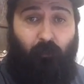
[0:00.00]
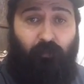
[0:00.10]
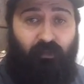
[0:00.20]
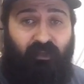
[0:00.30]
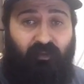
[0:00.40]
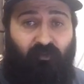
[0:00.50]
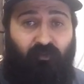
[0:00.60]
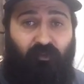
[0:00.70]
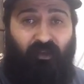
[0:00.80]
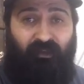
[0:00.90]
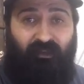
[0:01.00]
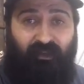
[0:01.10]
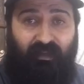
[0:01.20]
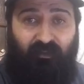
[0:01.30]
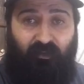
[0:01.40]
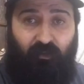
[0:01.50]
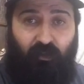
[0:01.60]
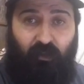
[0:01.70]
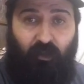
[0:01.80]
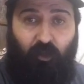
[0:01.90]
please delete
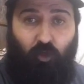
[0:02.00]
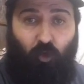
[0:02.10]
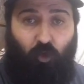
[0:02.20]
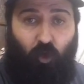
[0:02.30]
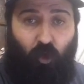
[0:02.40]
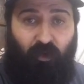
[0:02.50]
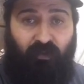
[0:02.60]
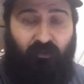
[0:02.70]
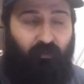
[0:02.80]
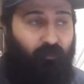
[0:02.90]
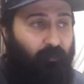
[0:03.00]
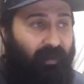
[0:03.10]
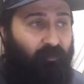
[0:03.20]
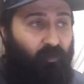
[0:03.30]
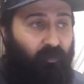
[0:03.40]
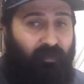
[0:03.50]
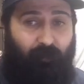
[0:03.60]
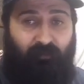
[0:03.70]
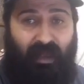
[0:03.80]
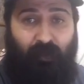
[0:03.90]
your current Mentor
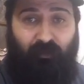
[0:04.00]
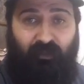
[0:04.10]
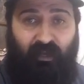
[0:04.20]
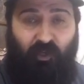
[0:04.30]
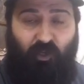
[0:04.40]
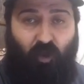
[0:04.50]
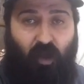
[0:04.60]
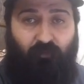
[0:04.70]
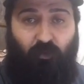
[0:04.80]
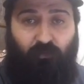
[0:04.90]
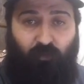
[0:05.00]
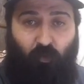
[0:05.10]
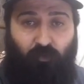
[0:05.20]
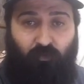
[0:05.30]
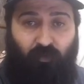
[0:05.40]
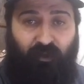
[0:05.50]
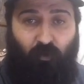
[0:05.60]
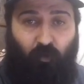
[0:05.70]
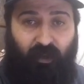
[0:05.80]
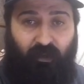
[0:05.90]
Tips application off your phone right
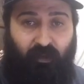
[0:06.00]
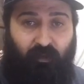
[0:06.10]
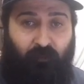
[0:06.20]
away.